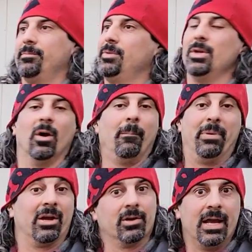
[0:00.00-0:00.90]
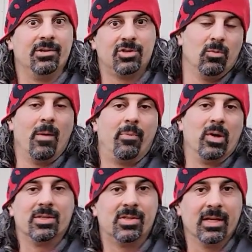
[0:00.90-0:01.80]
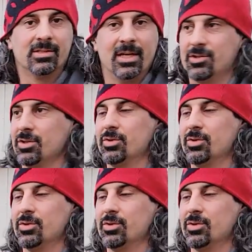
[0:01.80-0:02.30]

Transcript: you know, bigger engine, 1.6 engine,